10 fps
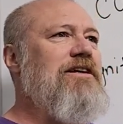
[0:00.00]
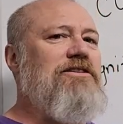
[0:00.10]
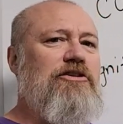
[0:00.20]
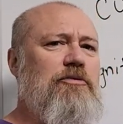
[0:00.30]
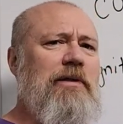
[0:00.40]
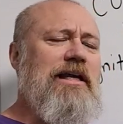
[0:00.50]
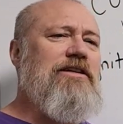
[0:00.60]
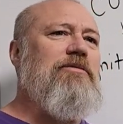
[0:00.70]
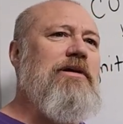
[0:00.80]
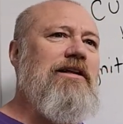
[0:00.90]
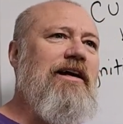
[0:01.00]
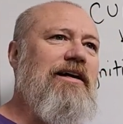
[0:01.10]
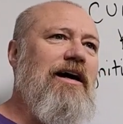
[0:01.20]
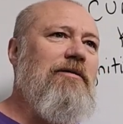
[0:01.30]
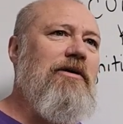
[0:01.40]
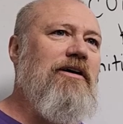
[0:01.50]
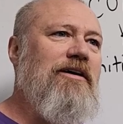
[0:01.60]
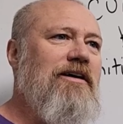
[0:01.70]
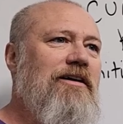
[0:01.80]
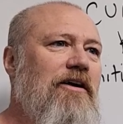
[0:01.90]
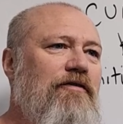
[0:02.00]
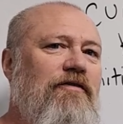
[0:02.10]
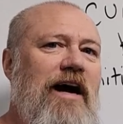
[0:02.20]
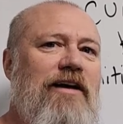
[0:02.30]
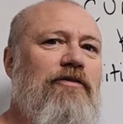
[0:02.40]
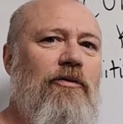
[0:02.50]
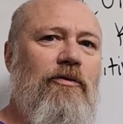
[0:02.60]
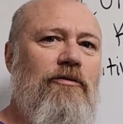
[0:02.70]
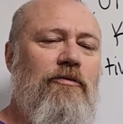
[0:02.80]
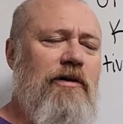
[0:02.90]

says, explain it to me like I'm a a five-year-old.